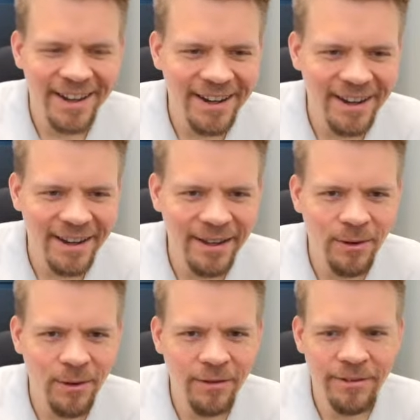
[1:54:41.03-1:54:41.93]
like
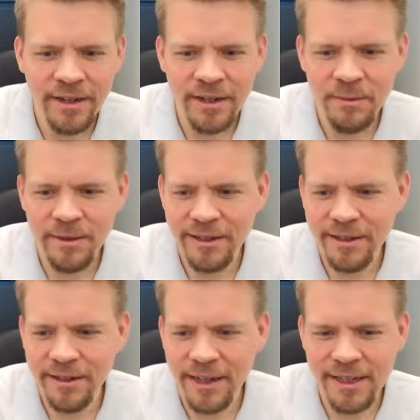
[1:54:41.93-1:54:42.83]
all of us, but
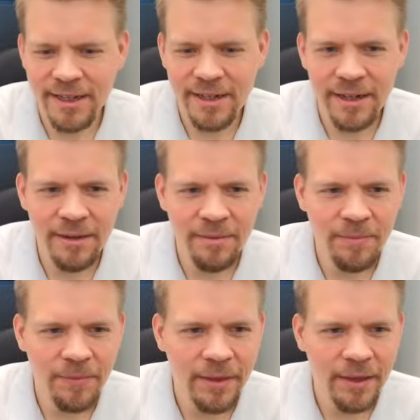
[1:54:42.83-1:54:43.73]
let's see.
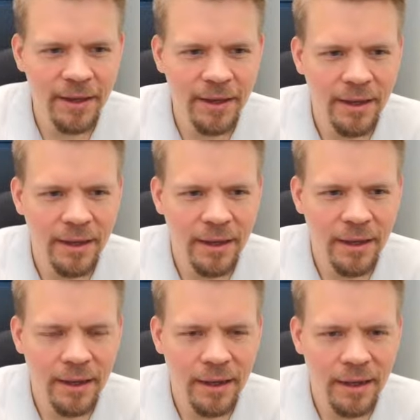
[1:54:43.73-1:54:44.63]

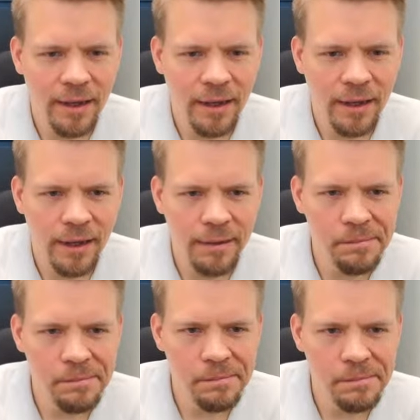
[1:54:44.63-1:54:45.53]

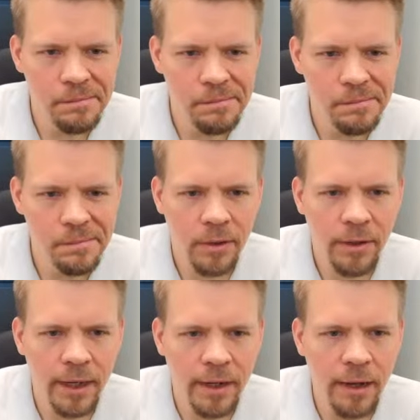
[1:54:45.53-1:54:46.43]

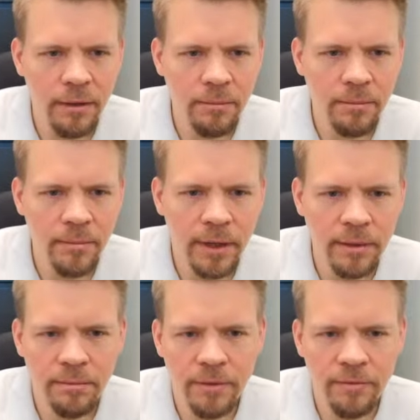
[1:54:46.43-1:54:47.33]
Okay, now
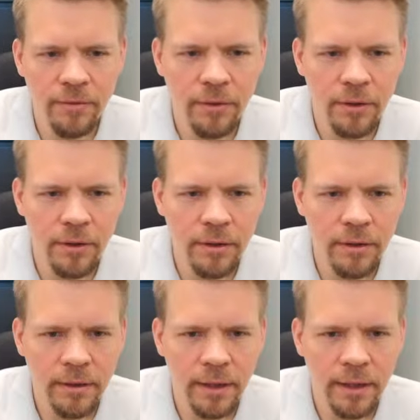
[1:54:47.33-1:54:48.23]
knight b4
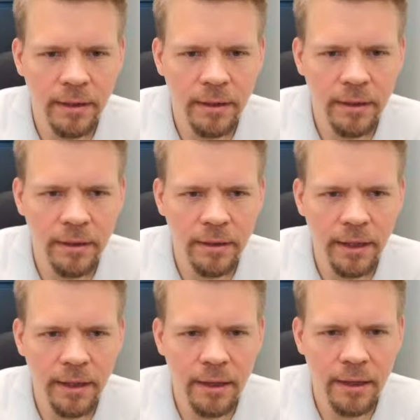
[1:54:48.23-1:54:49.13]
and
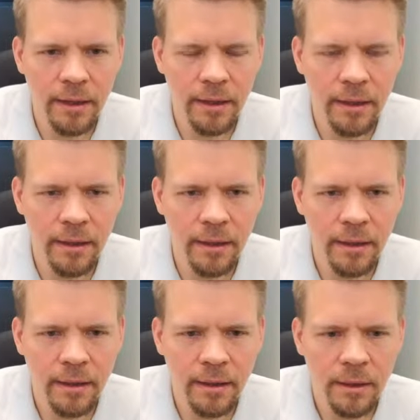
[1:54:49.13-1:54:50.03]
taking
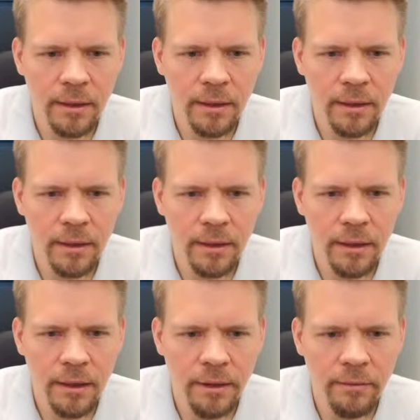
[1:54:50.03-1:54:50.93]

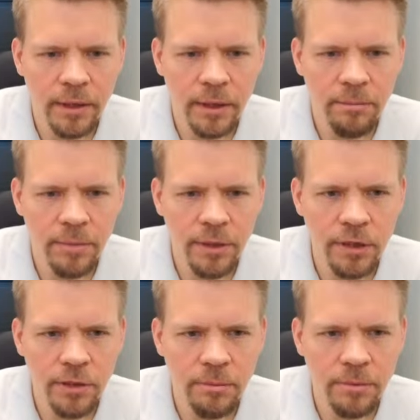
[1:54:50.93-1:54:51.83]
here with the
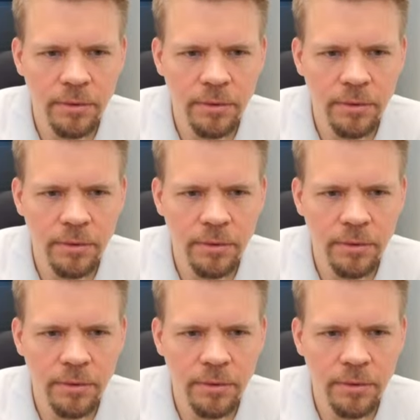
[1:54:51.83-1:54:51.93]
bishop.